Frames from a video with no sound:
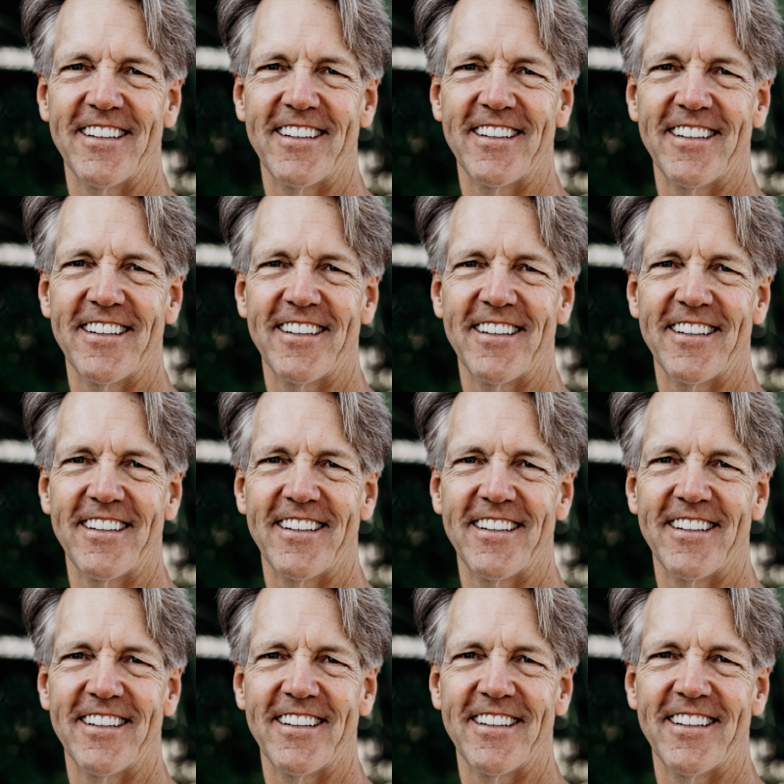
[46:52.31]

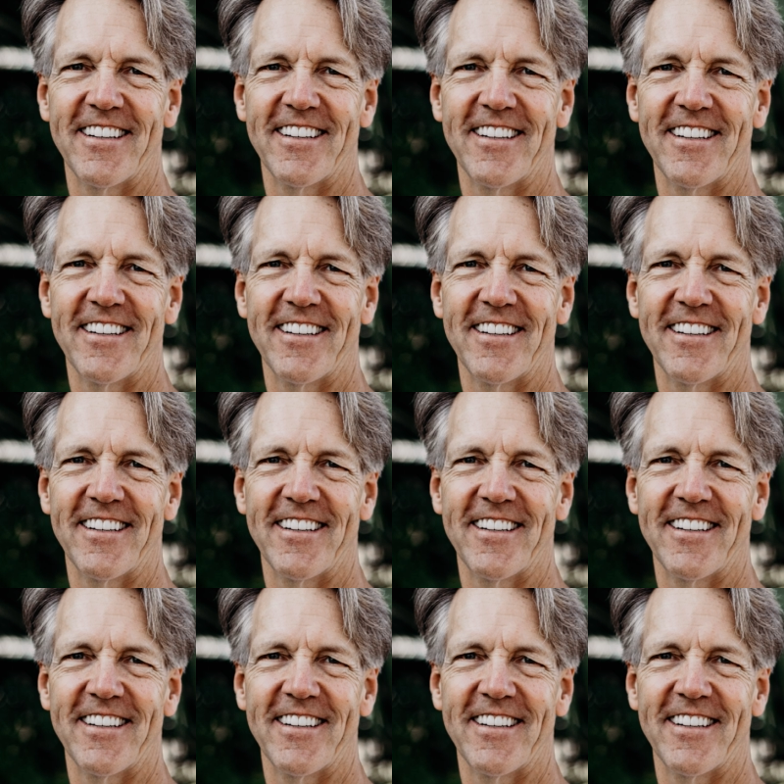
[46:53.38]
[no speech]